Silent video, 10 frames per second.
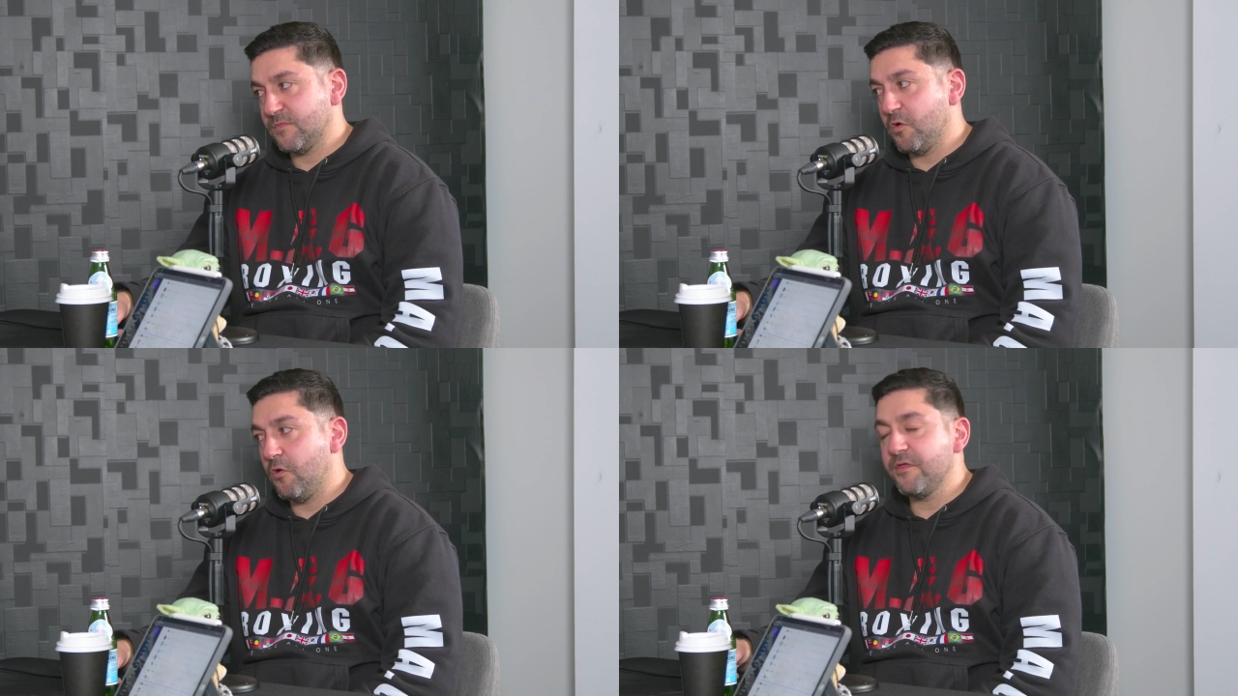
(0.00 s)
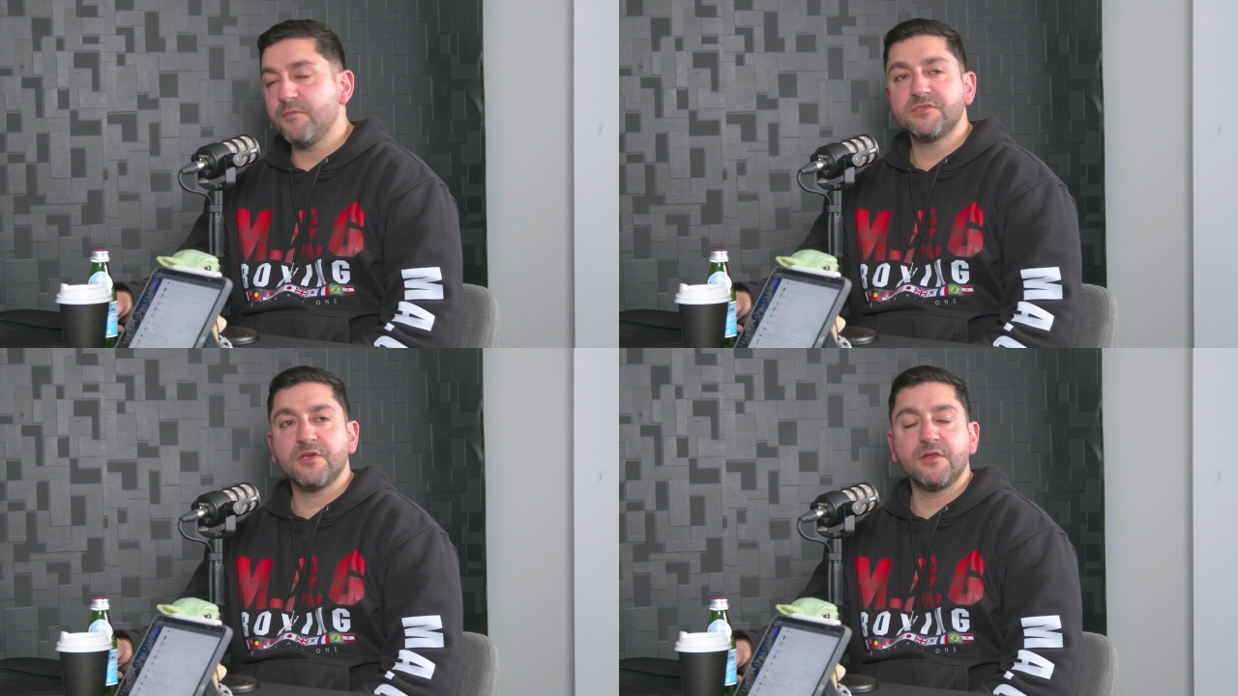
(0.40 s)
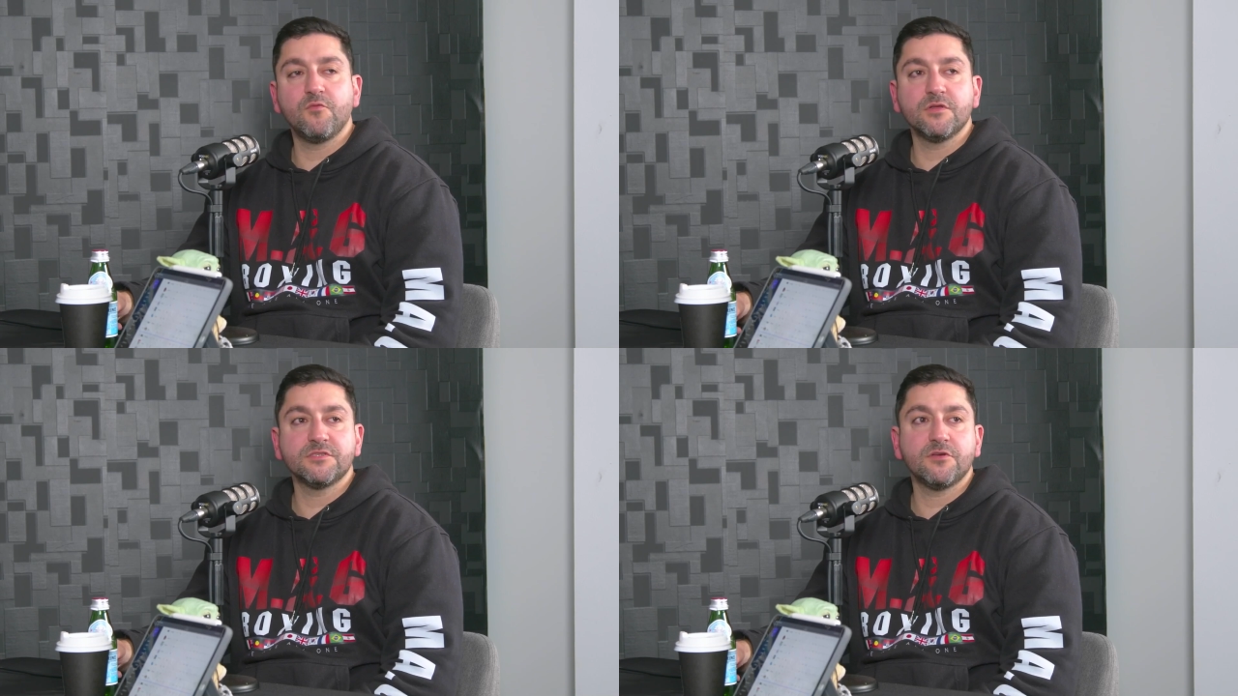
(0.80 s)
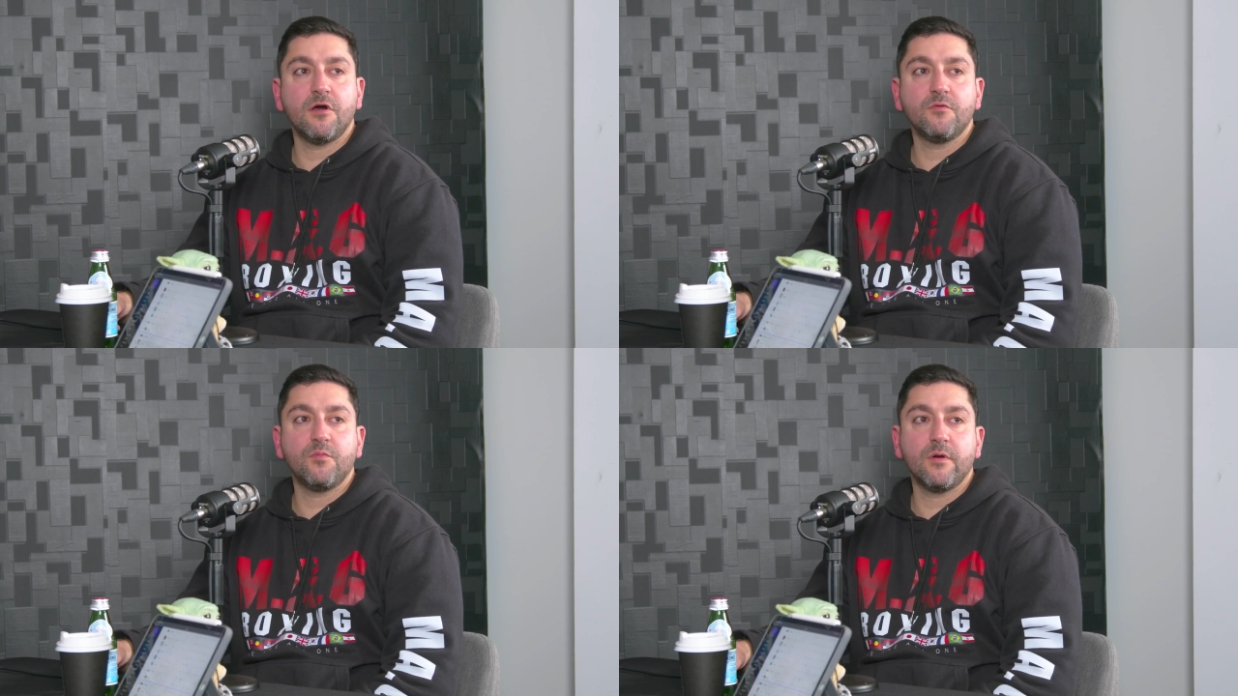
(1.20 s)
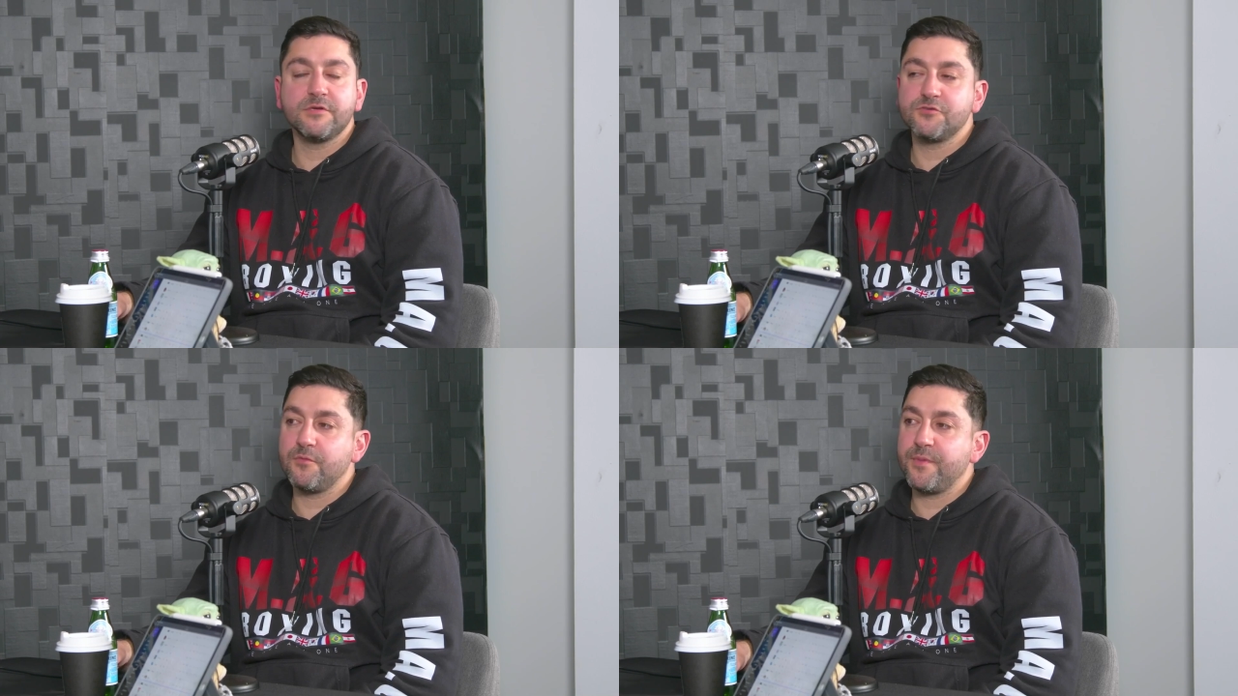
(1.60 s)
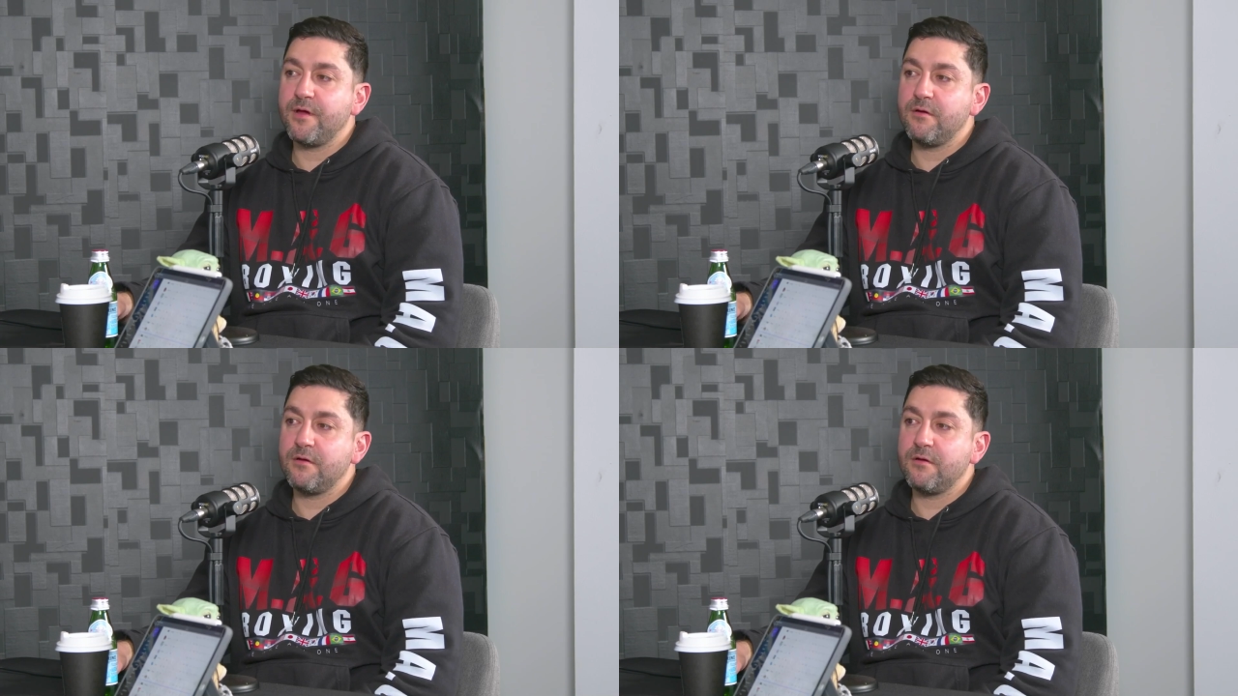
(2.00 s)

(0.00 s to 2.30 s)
Oh, that means only one side will probably drop out.